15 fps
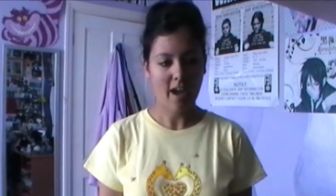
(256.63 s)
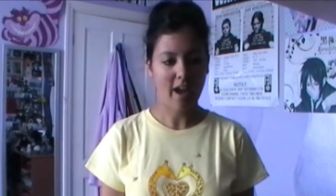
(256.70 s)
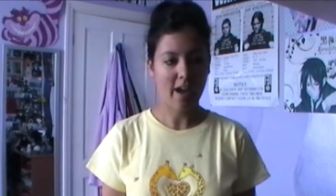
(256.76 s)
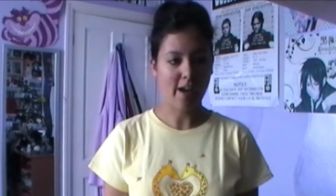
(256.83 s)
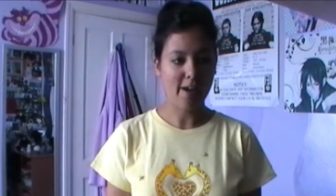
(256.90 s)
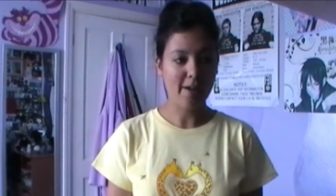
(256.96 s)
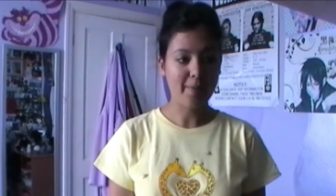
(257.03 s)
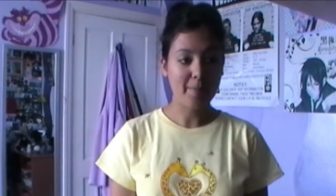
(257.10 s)

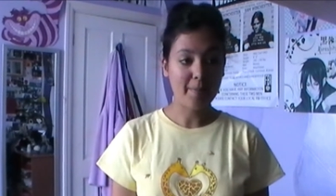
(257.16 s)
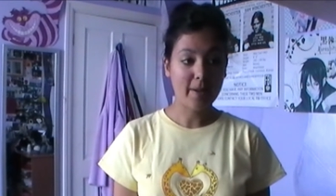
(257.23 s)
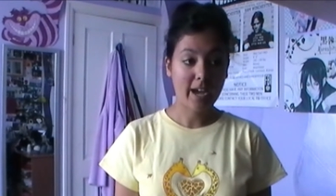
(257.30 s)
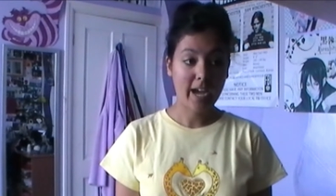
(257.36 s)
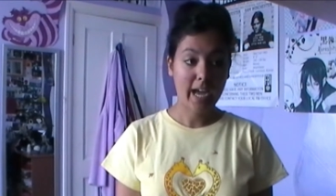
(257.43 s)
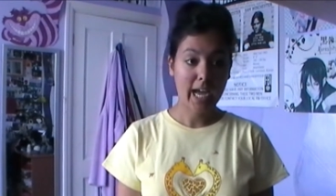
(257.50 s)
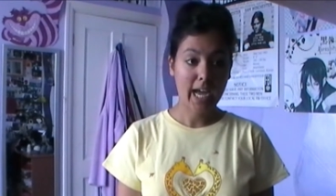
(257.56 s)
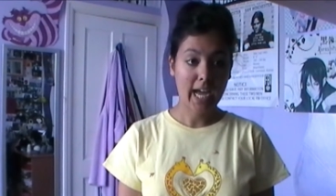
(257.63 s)
Um,
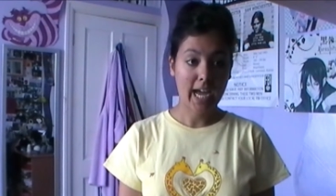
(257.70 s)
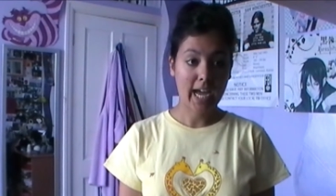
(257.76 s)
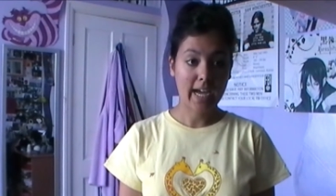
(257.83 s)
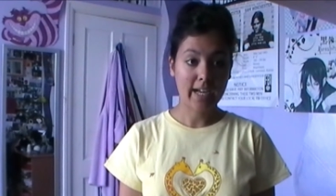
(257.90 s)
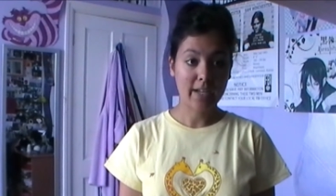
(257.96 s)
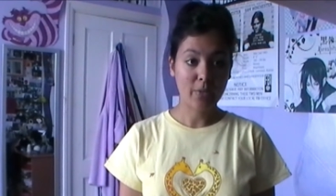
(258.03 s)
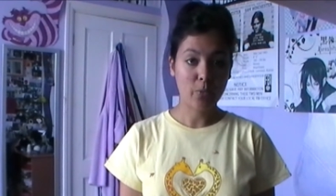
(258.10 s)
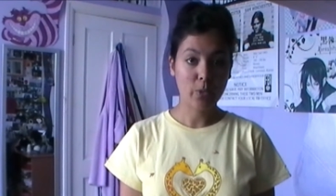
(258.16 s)

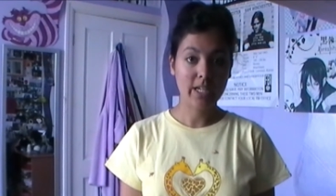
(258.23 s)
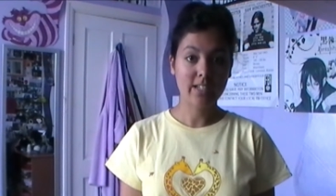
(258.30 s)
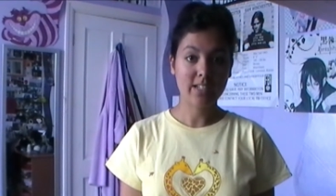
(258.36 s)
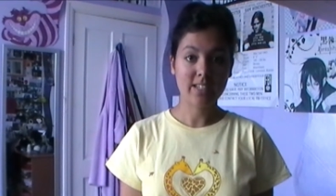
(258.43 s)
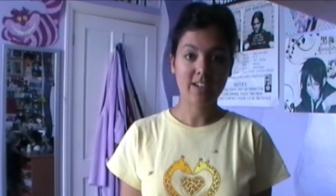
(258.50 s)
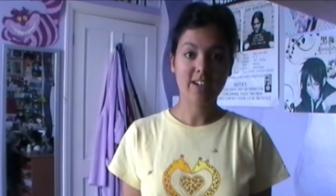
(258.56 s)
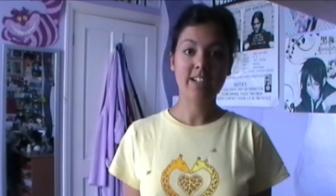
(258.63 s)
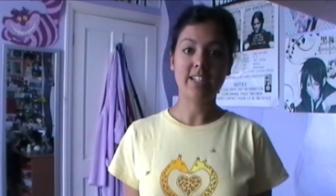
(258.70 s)
and we
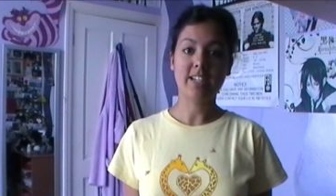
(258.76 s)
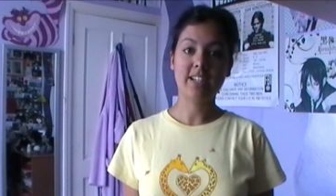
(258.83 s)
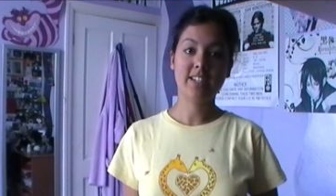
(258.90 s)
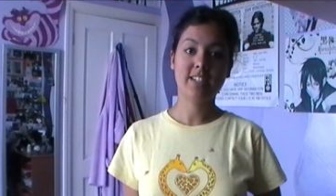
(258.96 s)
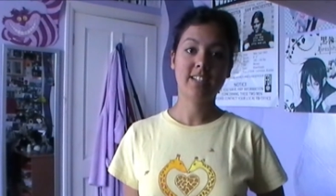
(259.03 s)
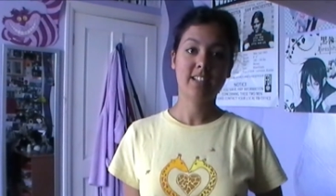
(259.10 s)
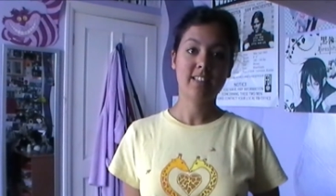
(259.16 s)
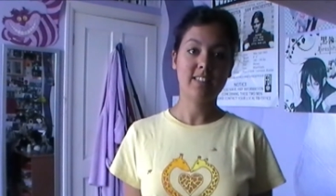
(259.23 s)

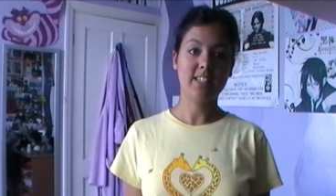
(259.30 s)
decided